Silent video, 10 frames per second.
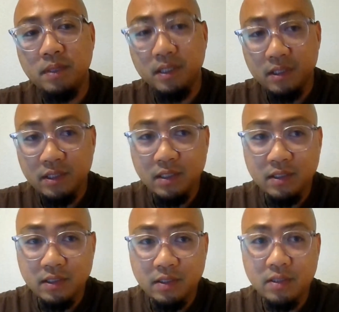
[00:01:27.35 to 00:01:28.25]
biggest
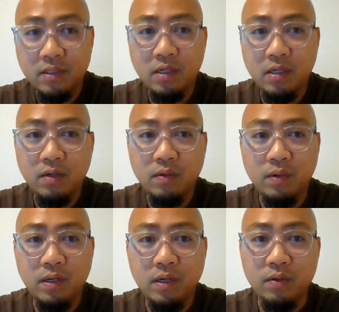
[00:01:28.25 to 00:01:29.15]
changes
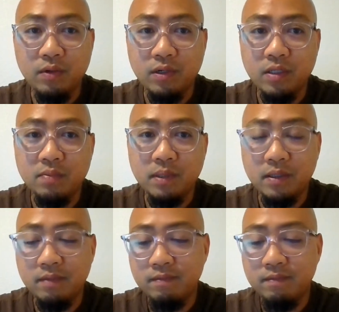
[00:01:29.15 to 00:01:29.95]
how I organized my